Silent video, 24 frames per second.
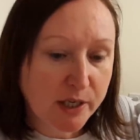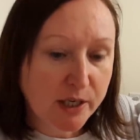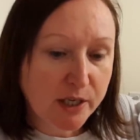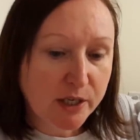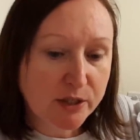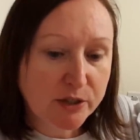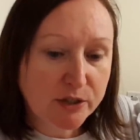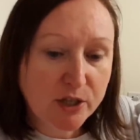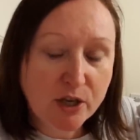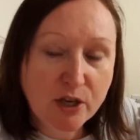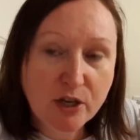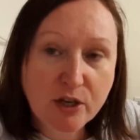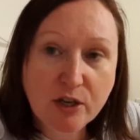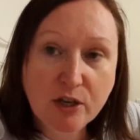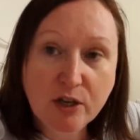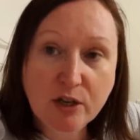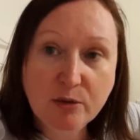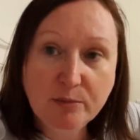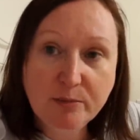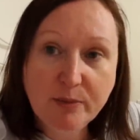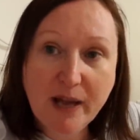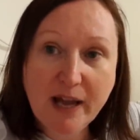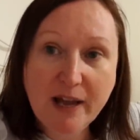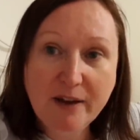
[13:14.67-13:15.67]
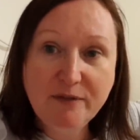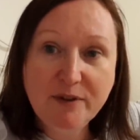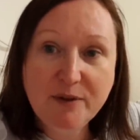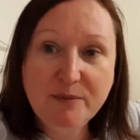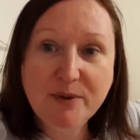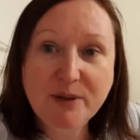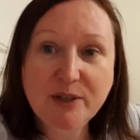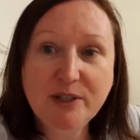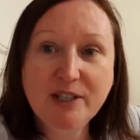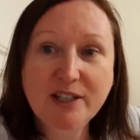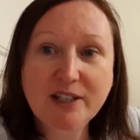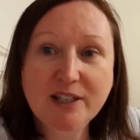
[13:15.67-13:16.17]
So I hope
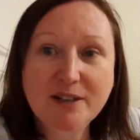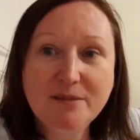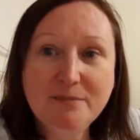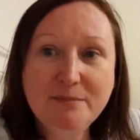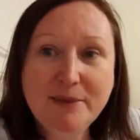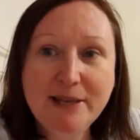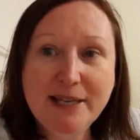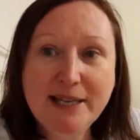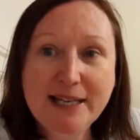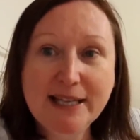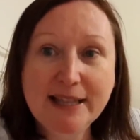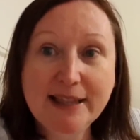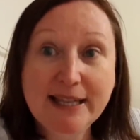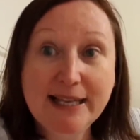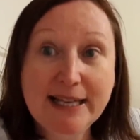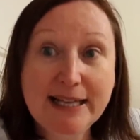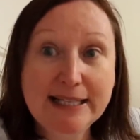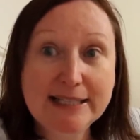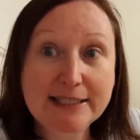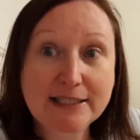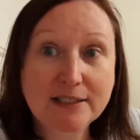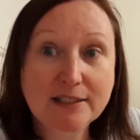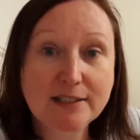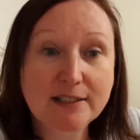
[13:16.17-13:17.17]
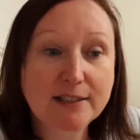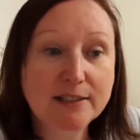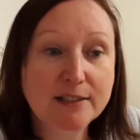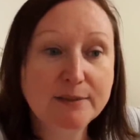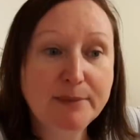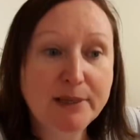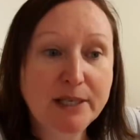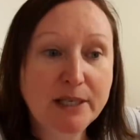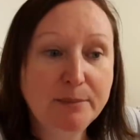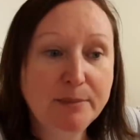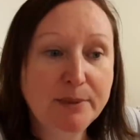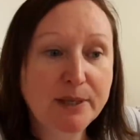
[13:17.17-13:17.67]
everybody can make that,
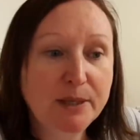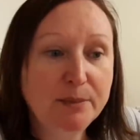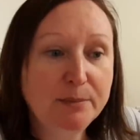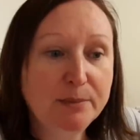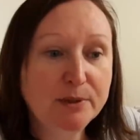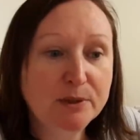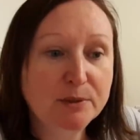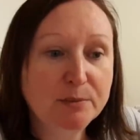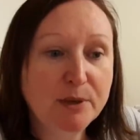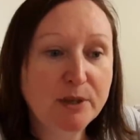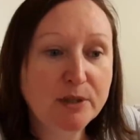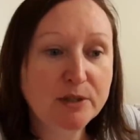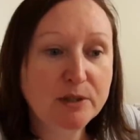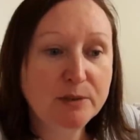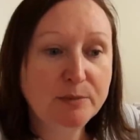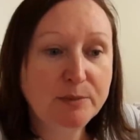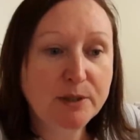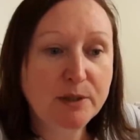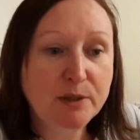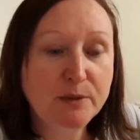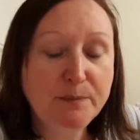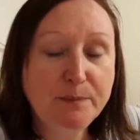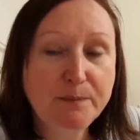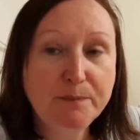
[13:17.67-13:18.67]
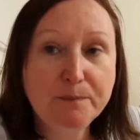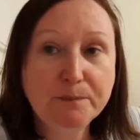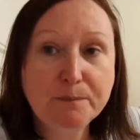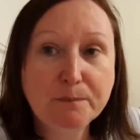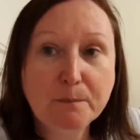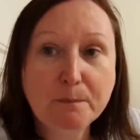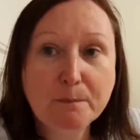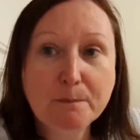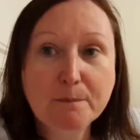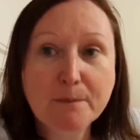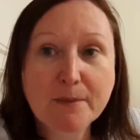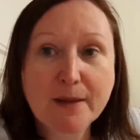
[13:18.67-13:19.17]
many people as possible.
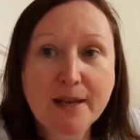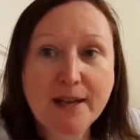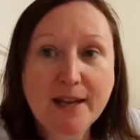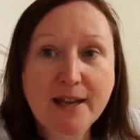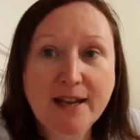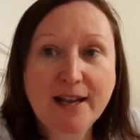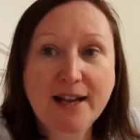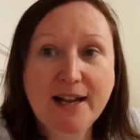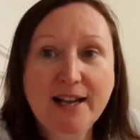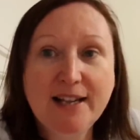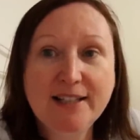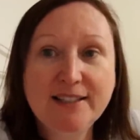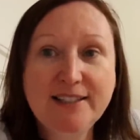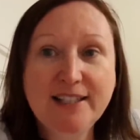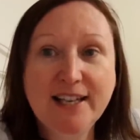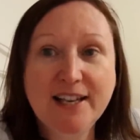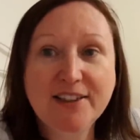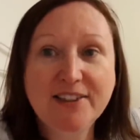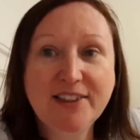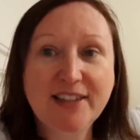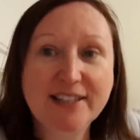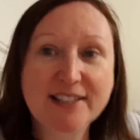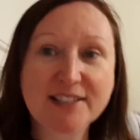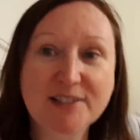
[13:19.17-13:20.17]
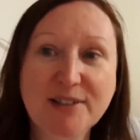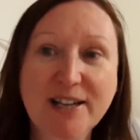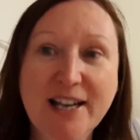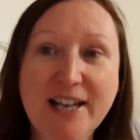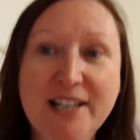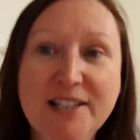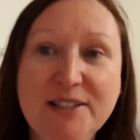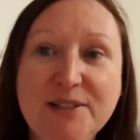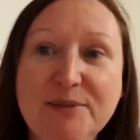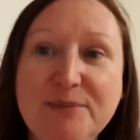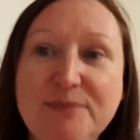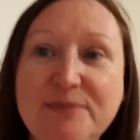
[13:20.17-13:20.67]
And yeah, thanks
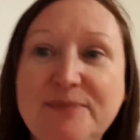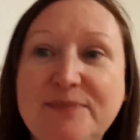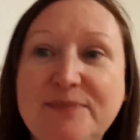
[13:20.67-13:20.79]
guys.